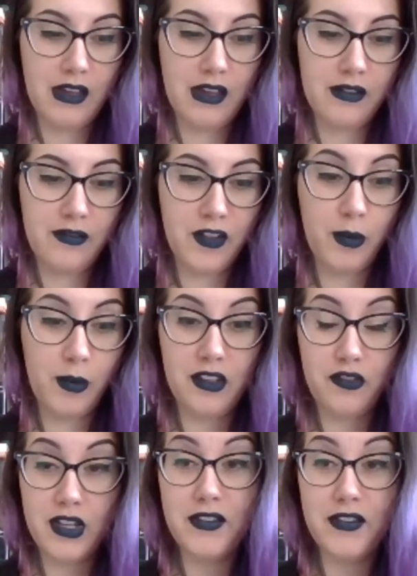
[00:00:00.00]
film
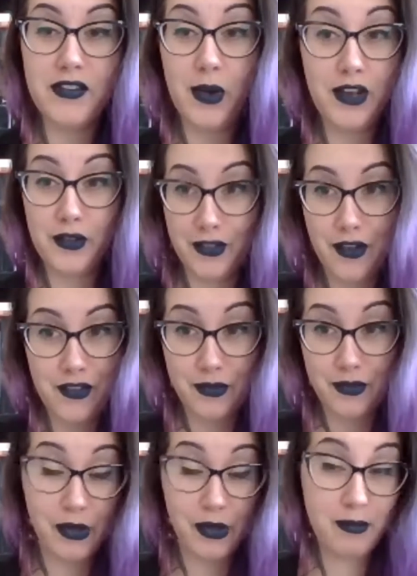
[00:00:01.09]
industry, even though I know there are some
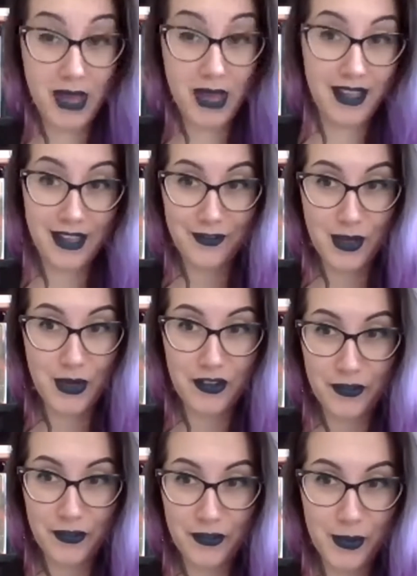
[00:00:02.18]
amazing
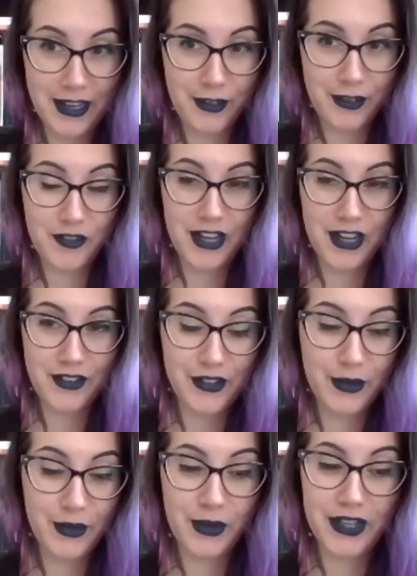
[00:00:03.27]
female film directors
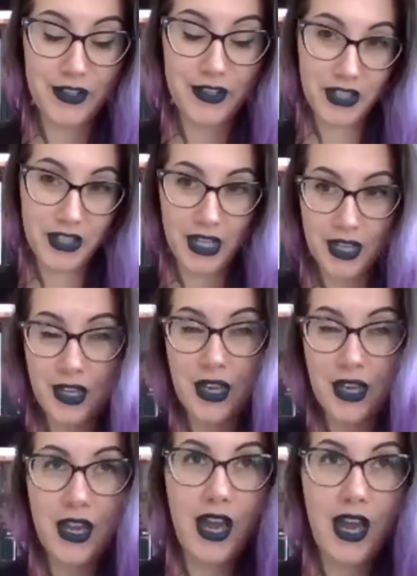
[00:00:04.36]
that work in Australia.
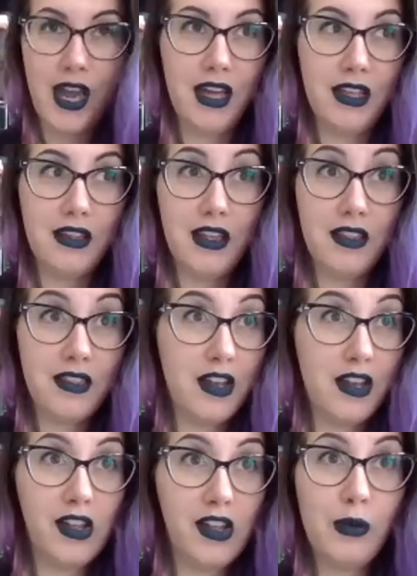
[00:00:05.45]
It's in
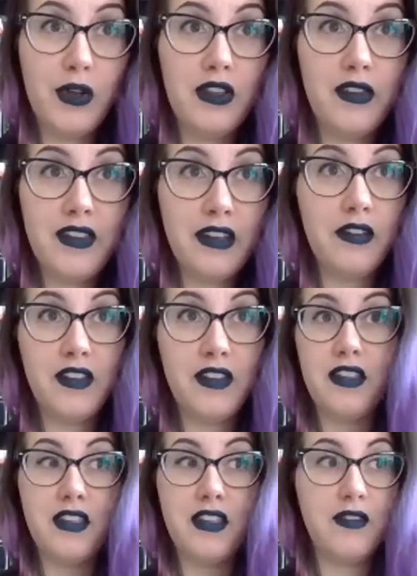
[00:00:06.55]
Hollywood still
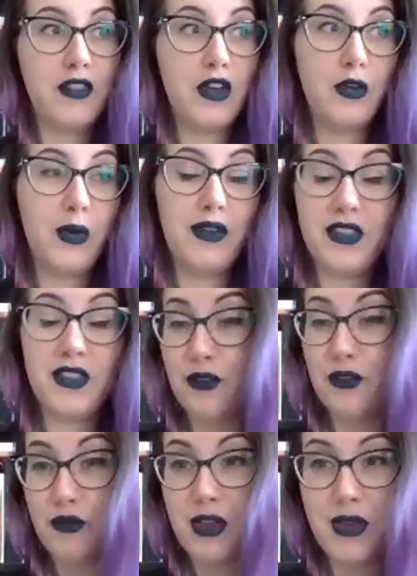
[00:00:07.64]
since, even though we've seen
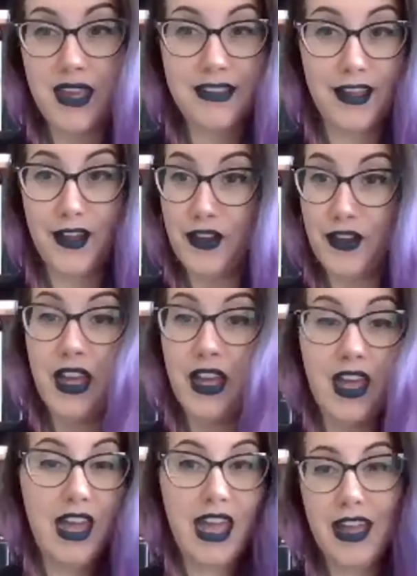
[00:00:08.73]
remakes of
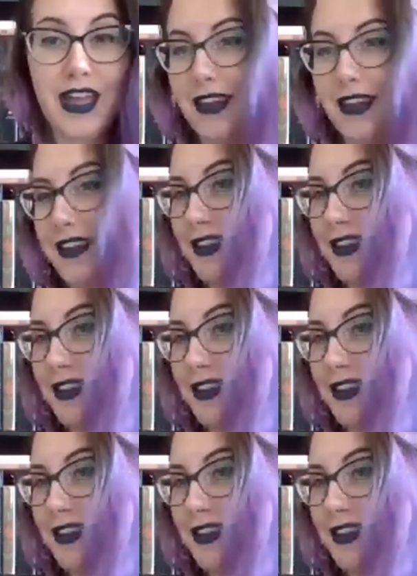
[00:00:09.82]
Alien,